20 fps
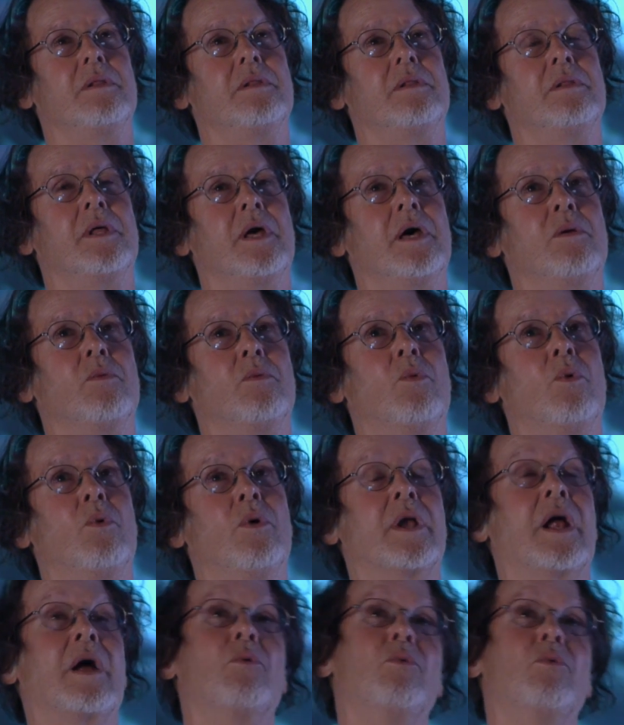that what
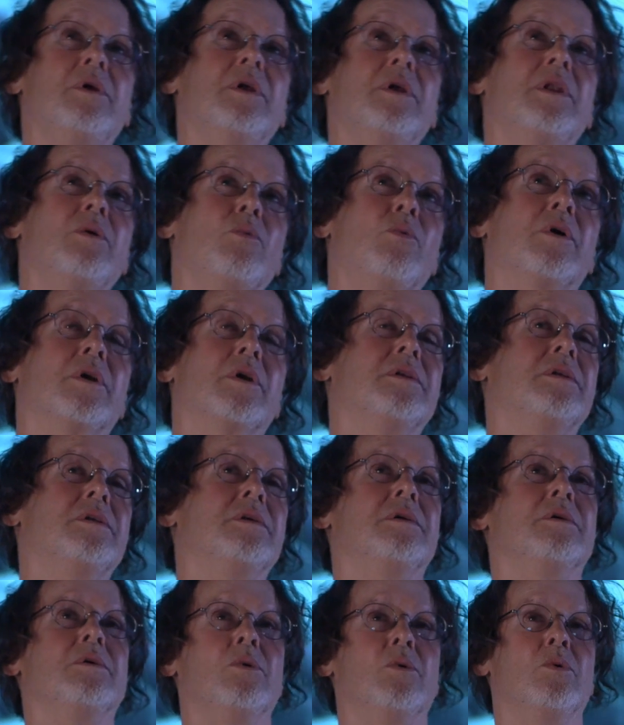I really want to
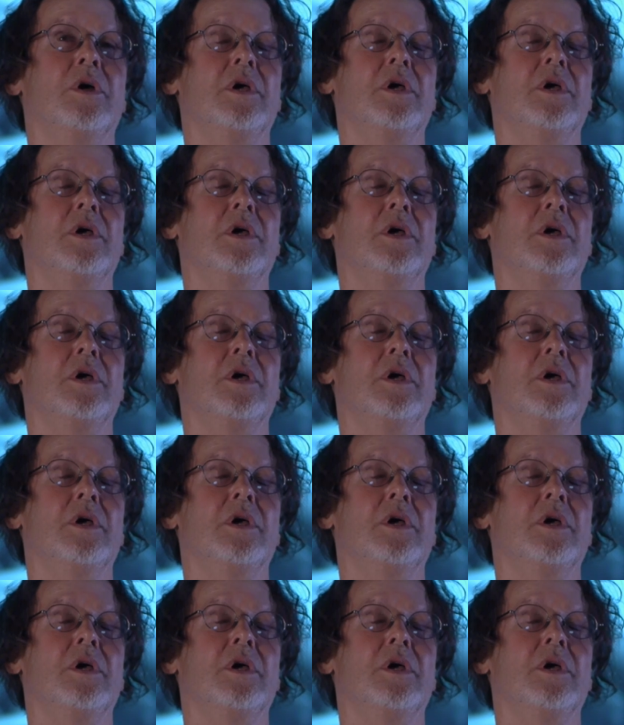do